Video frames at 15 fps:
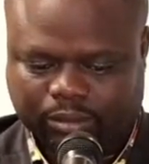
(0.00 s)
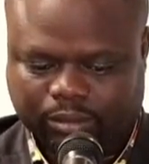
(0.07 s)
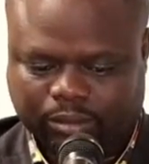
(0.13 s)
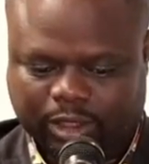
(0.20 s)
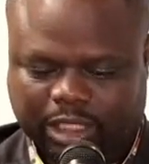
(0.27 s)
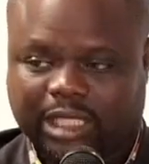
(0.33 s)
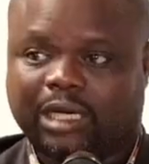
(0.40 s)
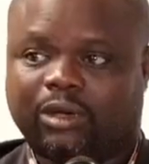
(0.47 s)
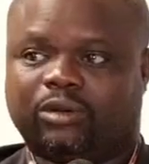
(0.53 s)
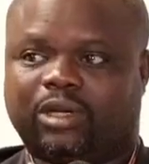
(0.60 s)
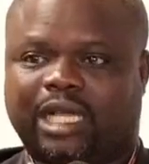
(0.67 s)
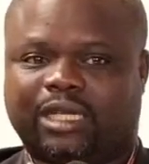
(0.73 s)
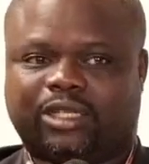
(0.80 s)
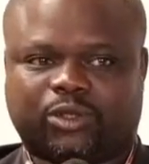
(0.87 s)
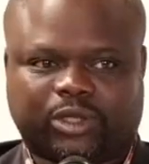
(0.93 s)
And I would
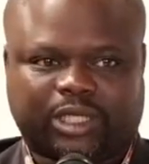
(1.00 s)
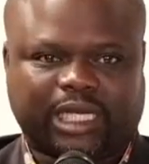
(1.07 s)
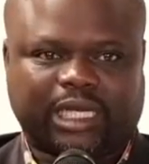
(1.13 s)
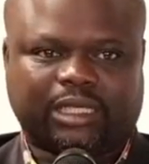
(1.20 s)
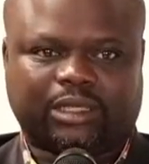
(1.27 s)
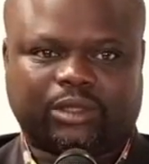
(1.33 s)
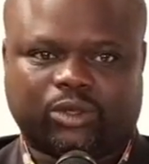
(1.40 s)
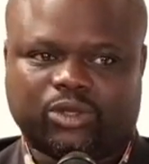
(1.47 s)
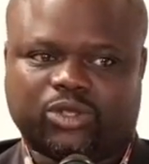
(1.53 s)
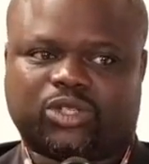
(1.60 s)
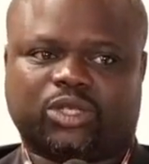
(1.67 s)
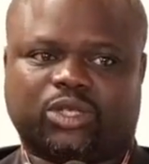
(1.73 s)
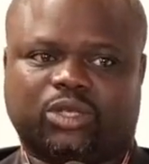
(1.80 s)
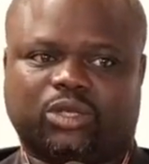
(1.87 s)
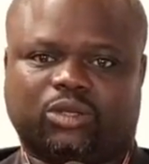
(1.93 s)
like to thank those
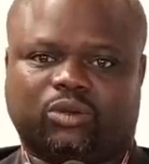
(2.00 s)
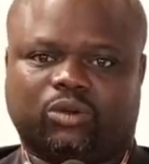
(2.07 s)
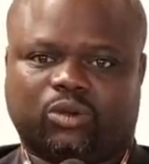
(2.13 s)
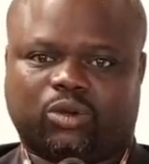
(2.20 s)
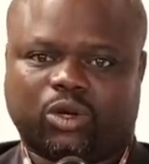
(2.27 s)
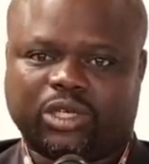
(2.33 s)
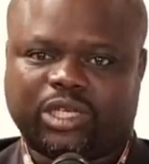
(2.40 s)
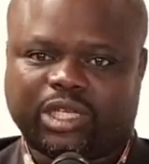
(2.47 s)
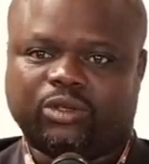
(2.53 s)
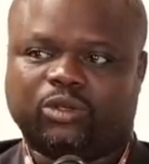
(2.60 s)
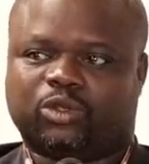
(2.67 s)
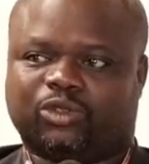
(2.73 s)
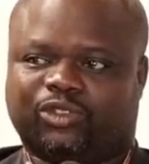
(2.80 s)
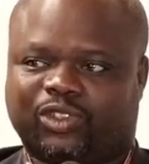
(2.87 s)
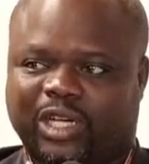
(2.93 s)
who continue
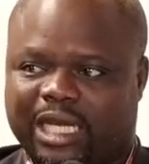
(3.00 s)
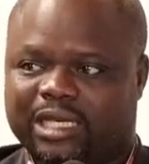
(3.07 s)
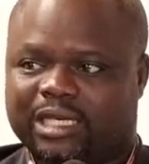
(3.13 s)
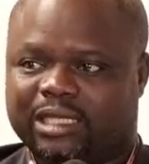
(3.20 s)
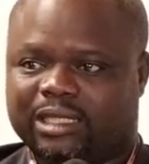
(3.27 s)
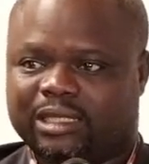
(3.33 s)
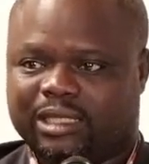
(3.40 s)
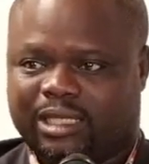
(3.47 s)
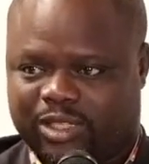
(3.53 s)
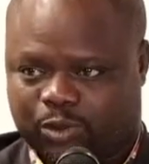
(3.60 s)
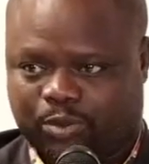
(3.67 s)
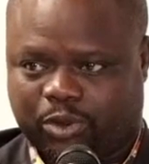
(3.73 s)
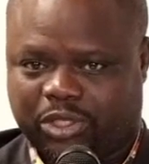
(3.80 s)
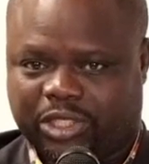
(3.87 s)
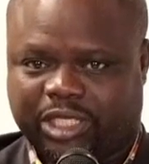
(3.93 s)
to fund these
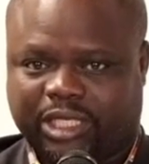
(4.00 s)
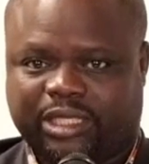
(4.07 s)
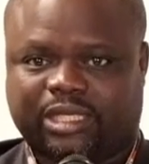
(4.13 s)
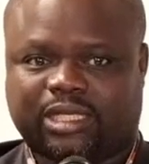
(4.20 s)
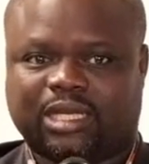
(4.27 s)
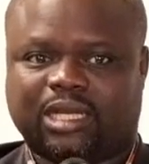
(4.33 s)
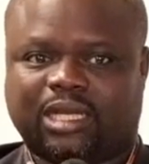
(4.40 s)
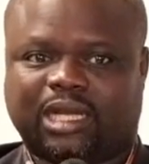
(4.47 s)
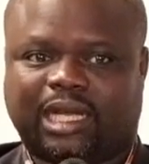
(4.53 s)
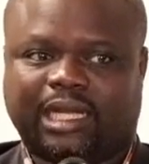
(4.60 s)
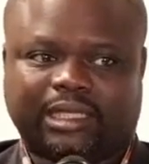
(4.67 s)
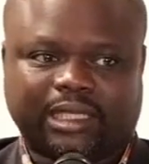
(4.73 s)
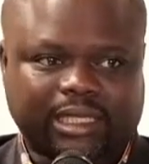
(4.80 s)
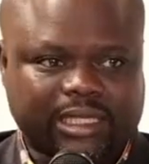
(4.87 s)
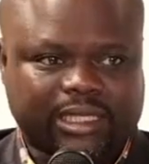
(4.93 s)
projects. I
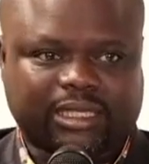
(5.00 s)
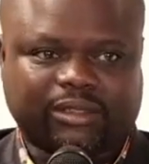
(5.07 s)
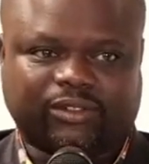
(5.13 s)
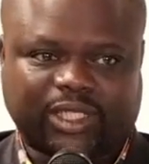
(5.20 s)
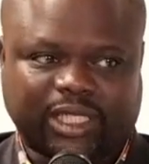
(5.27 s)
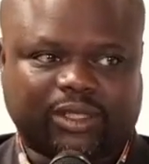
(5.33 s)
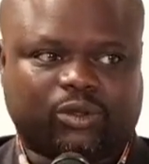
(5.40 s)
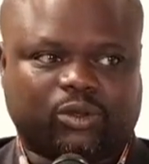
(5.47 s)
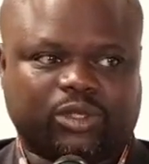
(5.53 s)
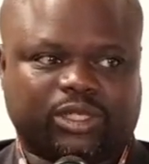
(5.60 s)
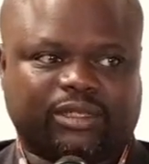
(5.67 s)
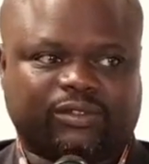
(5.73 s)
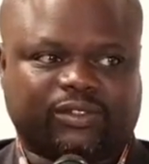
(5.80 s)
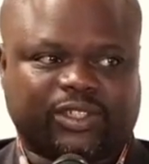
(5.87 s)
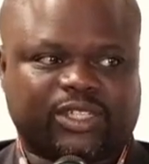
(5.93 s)
think it's a very good
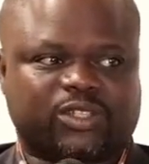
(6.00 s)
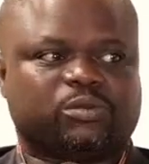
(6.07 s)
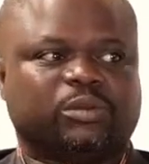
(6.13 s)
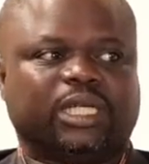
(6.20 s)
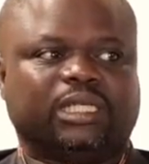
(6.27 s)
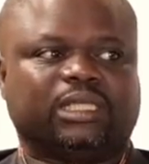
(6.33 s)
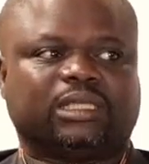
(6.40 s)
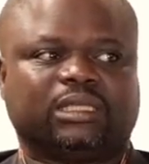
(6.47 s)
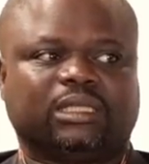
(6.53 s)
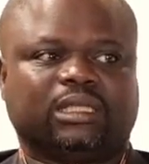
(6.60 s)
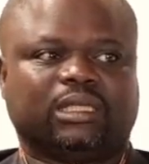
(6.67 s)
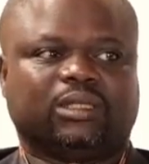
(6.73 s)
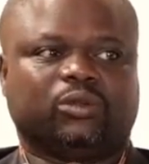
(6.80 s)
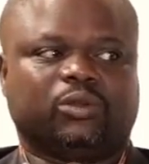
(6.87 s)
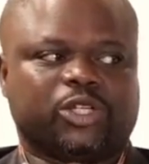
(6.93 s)
investment,
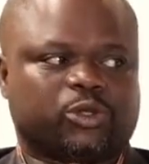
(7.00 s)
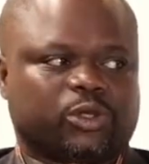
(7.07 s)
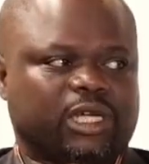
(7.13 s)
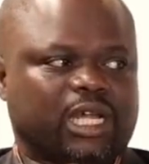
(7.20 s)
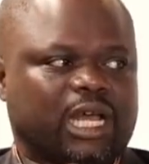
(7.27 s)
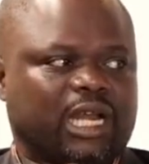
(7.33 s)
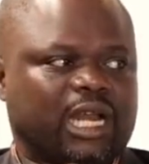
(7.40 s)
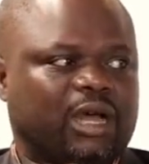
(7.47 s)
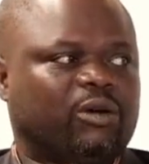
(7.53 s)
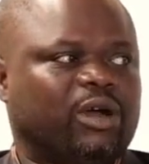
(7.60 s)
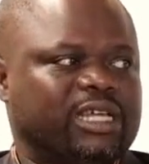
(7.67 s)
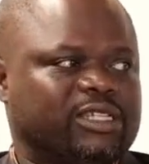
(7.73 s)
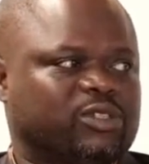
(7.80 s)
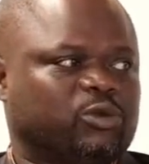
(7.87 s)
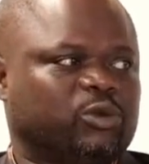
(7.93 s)
which will allow
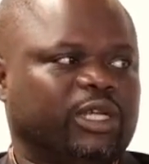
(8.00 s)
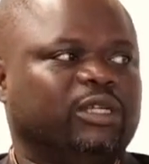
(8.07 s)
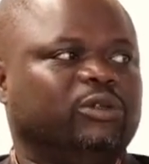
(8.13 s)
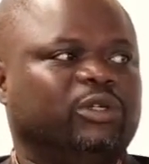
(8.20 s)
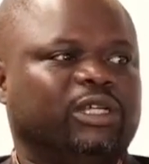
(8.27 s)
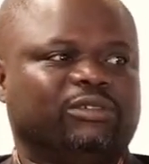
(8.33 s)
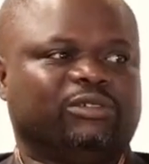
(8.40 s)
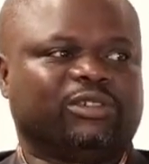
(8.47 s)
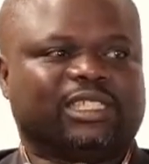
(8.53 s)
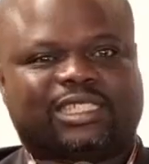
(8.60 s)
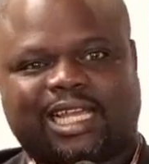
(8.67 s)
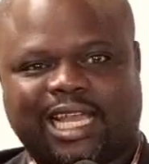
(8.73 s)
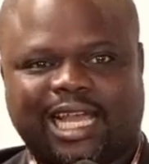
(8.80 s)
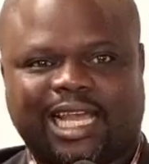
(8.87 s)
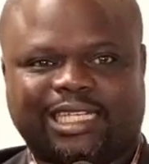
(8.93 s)
us when we have
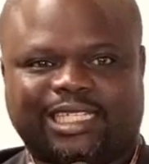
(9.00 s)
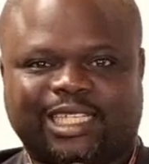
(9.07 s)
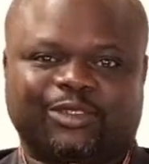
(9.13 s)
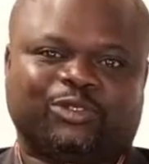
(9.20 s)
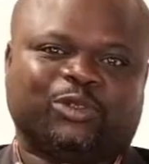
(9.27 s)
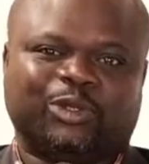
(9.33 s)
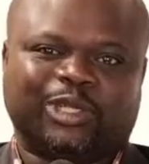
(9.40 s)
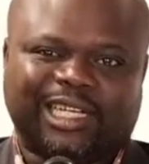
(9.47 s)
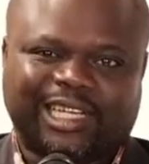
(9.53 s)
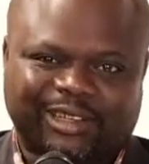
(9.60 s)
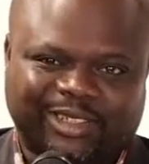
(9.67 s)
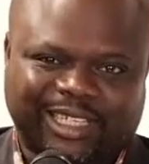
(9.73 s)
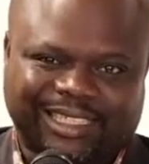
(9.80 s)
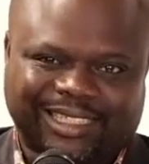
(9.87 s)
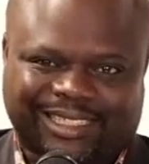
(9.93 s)
retired, if we will
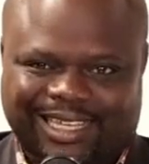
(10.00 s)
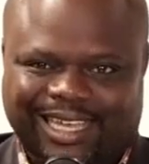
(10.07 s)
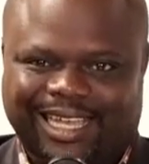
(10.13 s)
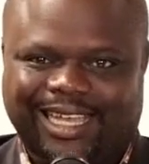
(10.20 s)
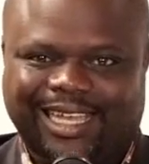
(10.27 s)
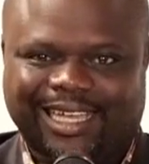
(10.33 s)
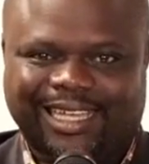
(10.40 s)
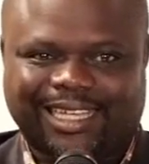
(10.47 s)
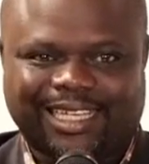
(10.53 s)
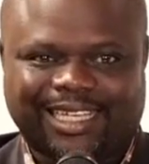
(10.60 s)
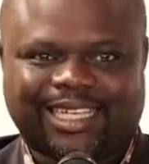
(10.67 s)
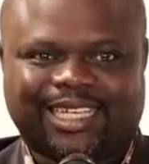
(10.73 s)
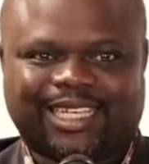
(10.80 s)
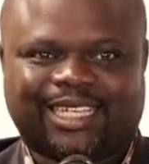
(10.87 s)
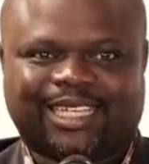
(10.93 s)
ever retire,
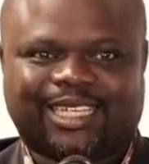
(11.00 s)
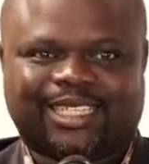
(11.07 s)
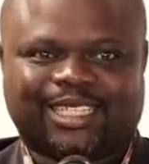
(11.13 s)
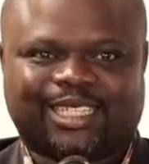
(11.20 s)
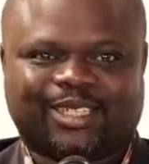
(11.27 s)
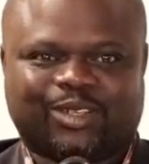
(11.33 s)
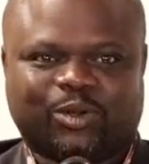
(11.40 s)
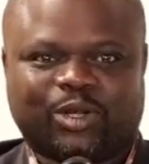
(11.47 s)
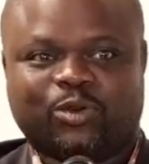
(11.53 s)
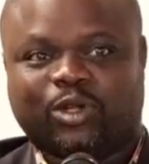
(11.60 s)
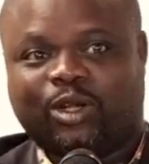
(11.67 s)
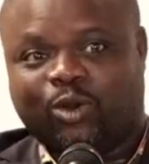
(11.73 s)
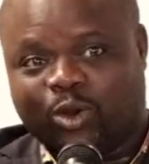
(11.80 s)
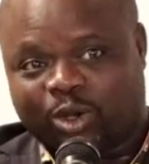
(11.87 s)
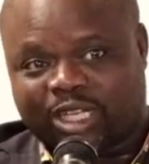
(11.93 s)
when we
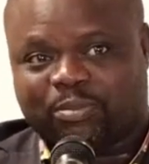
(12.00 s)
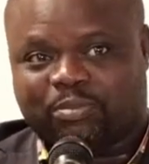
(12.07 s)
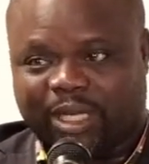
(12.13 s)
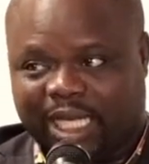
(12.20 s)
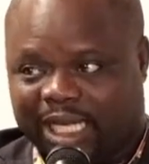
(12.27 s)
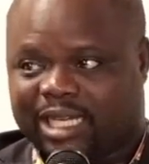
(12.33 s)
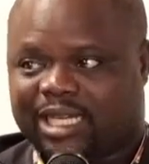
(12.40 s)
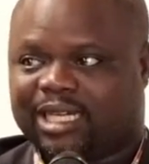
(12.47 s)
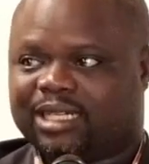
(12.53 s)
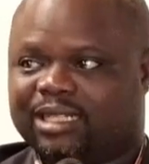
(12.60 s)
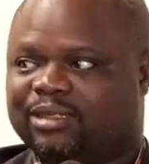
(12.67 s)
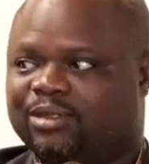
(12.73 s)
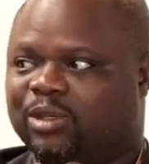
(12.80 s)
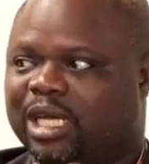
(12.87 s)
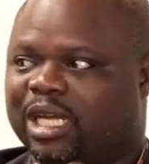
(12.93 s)
look back,
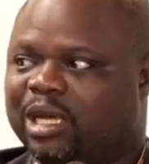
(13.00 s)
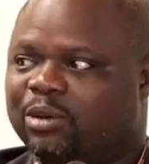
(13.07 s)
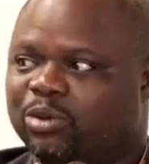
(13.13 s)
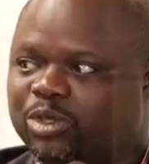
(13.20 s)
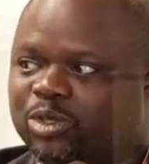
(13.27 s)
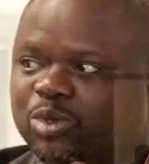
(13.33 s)
we're able to